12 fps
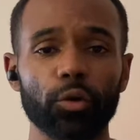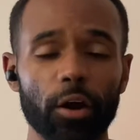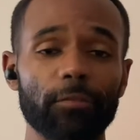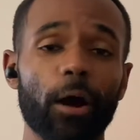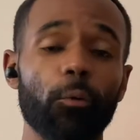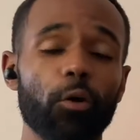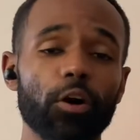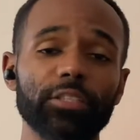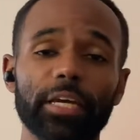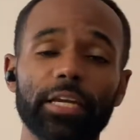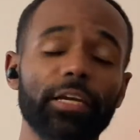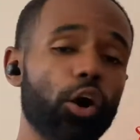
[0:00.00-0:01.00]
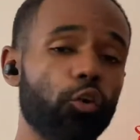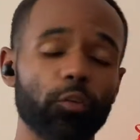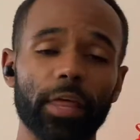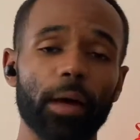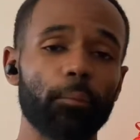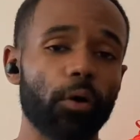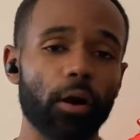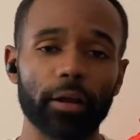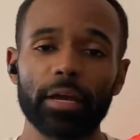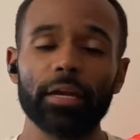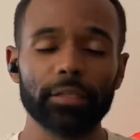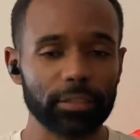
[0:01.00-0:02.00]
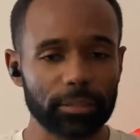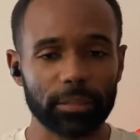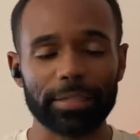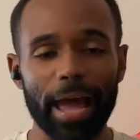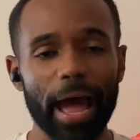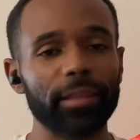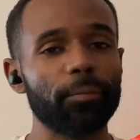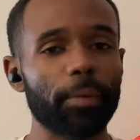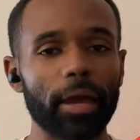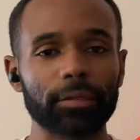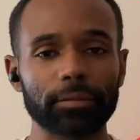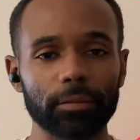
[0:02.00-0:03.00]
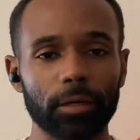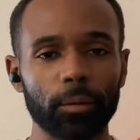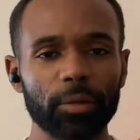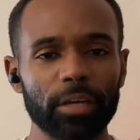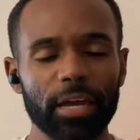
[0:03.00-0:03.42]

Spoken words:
if I was getting over that mark, just to dial it back some.